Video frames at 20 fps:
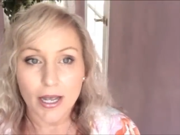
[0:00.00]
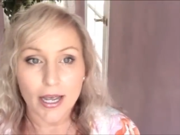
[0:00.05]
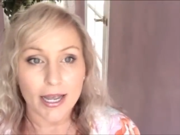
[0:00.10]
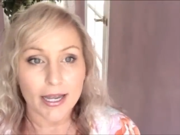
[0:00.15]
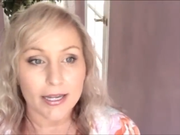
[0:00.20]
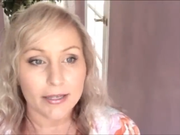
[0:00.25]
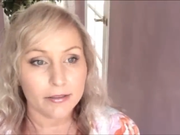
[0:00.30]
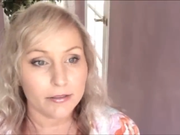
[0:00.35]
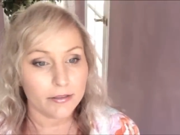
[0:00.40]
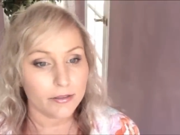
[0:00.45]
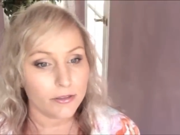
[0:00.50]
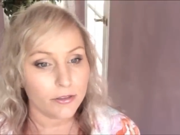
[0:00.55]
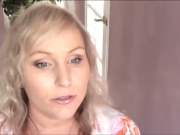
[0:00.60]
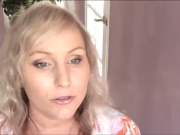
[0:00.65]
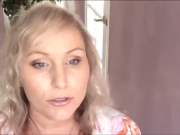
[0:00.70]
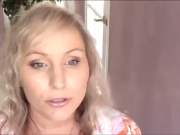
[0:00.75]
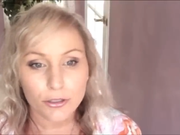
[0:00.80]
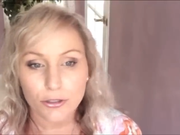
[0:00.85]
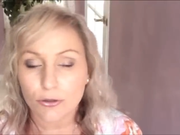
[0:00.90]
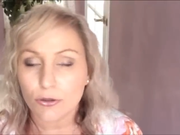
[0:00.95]
and
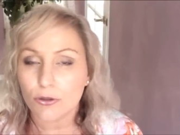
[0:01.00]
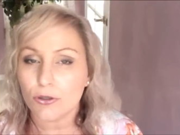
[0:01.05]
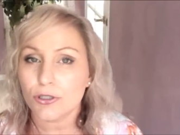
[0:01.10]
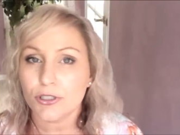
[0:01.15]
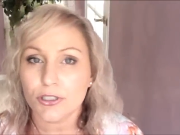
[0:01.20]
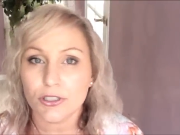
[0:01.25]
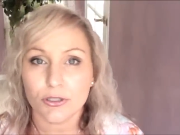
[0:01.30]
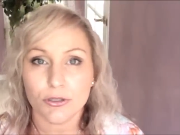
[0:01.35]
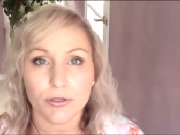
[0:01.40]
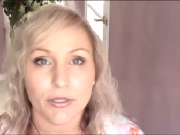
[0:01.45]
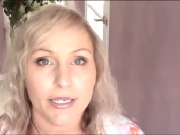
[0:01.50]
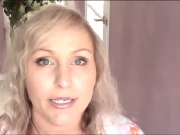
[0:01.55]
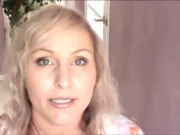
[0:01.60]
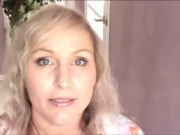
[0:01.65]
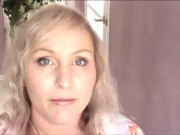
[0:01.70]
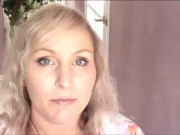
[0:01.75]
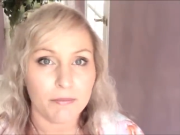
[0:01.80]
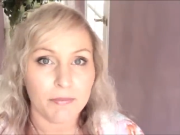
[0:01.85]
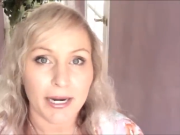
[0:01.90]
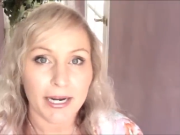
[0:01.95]
your, your story
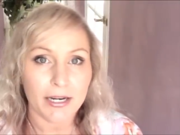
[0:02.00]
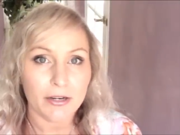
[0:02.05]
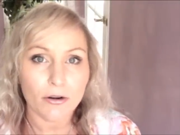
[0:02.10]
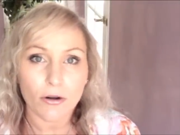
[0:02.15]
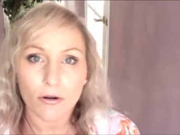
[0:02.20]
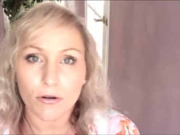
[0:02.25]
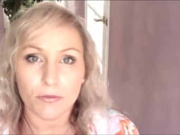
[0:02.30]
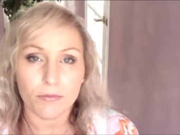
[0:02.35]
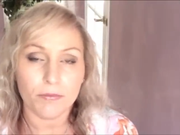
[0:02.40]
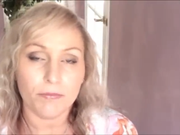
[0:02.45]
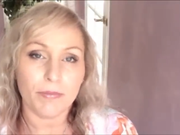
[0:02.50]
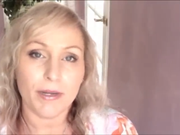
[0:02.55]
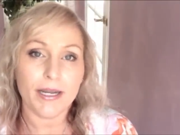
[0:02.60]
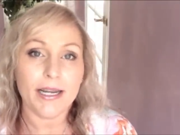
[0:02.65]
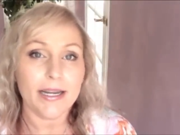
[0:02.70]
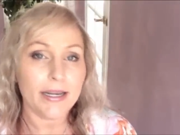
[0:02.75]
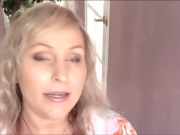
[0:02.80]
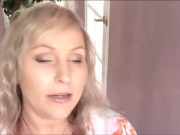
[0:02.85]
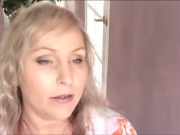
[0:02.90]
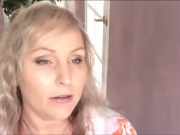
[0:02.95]
may not
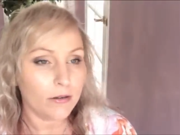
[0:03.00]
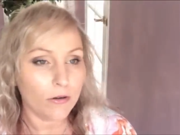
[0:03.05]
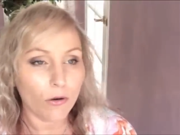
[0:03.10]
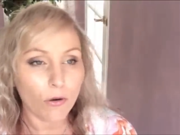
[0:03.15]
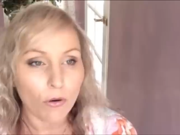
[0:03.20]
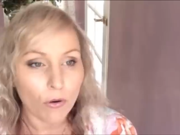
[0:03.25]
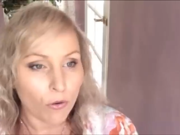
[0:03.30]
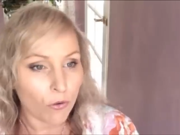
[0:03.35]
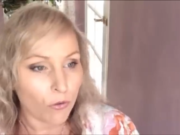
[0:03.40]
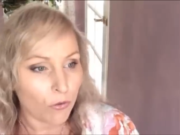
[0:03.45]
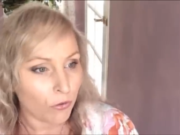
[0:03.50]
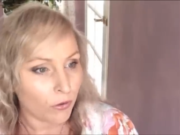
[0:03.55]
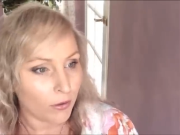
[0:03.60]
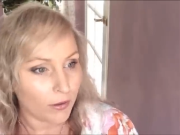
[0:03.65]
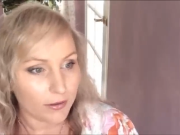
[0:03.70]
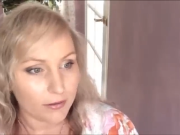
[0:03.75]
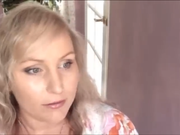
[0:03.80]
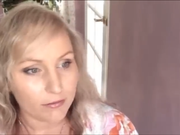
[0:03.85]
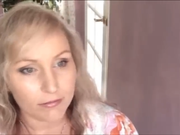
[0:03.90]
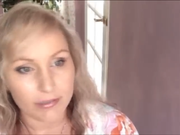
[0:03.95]
be all